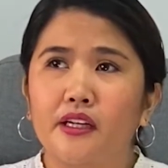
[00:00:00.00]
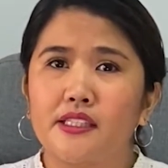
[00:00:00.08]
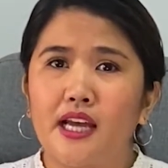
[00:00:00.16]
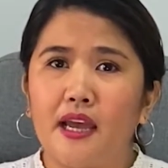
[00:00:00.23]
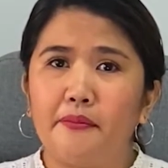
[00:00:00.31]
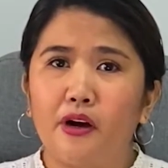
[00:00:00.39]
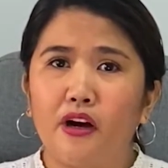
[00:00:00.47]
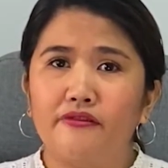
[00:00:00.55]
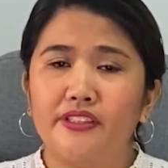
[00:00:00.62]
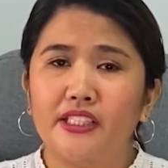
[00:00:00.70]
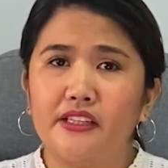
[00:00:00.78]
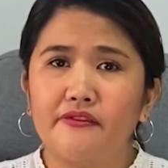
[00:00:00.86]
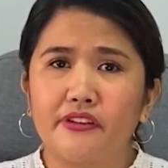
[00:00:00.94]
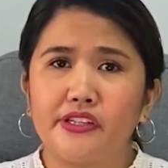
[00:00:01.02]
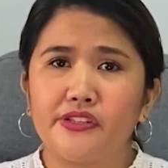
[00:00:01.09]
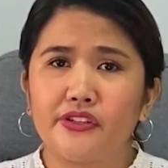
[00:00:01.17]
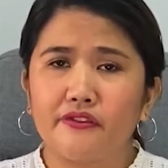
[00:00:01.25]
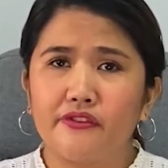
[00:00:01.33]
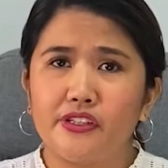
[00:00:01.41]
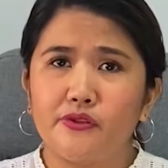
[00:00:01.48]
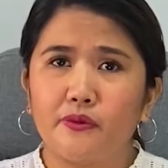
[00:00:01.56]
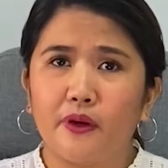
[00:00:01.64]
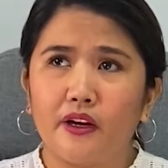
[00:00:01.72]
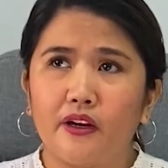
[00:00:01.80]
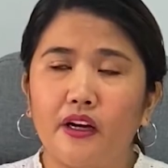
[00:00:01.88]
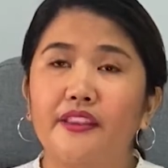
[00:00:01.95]
type of delivery service
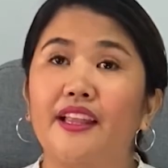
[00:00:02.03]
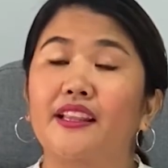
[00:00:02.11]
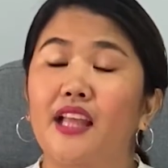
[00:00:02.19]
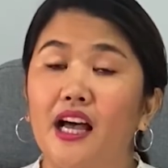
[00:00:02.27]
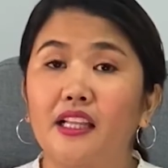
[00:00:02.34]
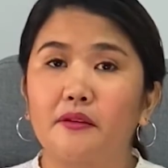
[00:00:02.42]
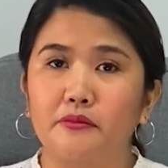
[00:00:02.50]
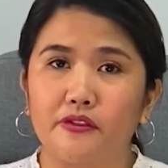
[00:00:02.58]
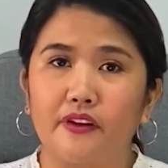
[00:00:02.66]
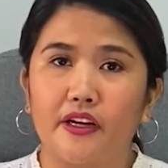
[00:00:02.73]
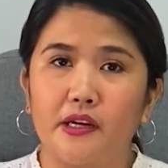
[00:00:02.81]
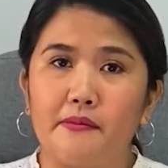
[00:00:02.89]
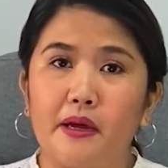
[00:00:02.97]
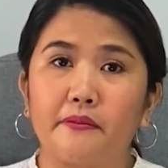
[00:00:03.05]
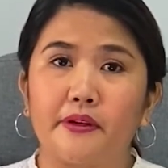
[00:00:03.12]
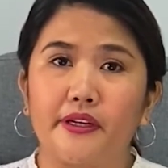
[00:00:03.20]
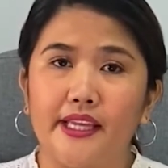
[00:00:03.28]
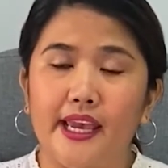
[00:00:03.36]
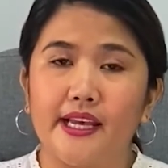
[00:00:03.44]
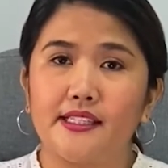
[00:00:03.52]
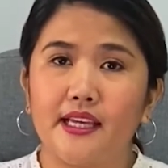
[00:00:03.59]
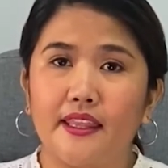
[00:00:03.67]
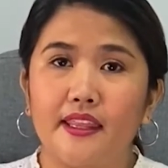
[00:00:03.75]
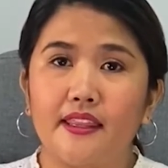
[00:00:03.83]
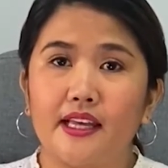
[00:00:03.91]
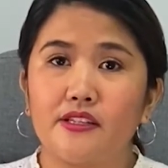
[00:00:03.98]
where the Lala Move, I remember. Yes, I
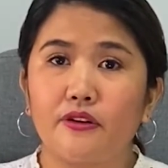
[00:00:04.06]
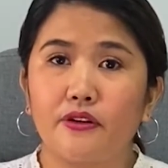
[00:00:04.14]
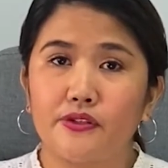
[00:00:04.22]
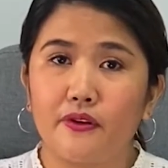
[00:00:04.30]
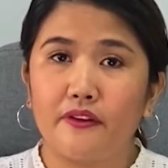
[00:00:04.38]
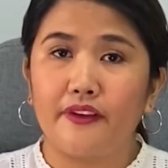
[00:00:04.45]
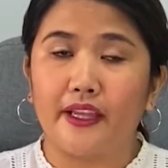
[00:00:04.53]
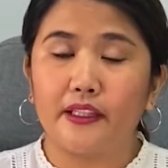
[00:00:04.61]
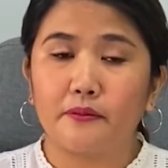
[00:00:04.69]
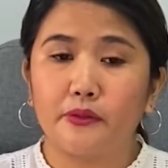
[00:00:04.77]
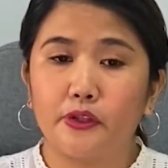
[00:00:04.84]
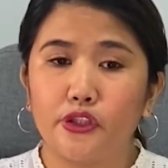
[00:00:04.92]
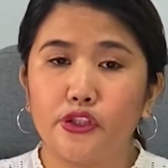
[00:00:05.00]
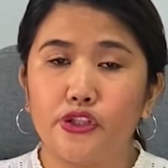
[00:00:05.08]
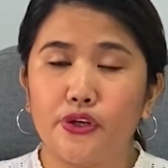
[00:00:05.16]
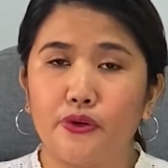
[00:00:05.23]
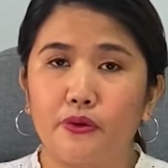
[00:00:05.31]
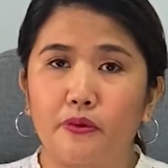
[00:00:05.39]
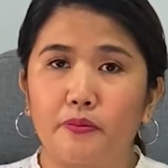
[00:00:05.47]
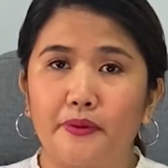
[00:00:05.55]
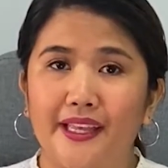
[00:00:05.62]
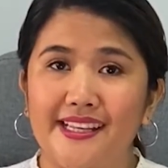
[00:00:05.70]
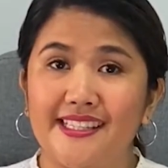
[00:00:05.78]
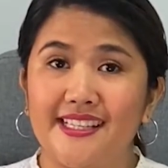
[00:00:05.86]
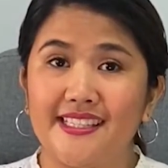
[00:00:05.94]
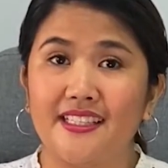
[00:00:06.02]
think that's also available to
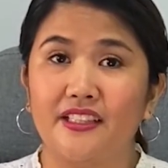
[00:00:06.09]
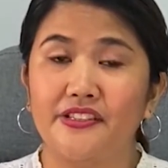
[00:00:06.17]
places in